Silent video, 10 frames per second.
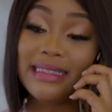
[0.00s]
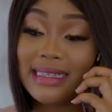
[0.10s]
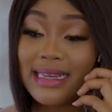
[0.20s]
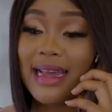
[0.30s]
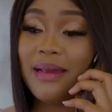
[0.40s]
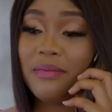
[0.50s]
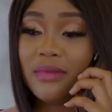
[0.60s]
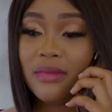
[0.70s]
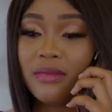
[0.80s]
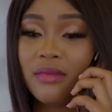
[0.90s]
at a time.
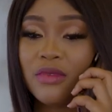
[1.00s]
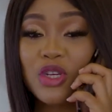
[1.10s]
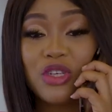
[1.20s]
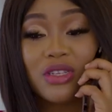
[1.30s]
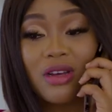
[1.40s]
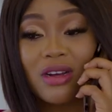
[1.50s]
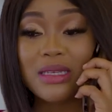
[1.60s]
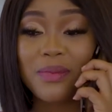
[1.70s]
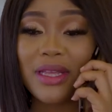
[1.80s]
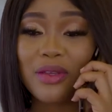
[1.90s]
You just
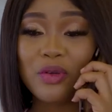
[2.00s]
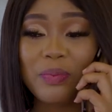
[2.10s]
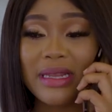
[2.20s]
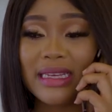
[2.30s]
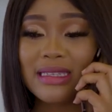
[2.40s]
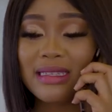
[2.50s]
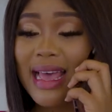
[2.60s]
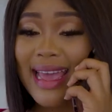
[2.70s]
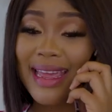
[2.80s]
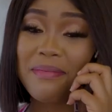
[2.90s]
got me a new place.
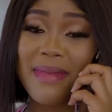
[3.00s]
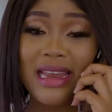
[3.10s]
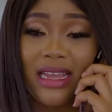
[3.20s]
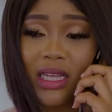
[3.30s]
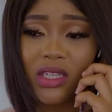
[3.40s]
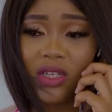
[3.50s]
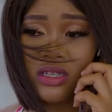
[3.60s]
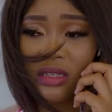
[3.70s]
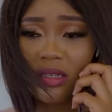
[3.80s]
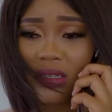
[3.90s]
I can manage.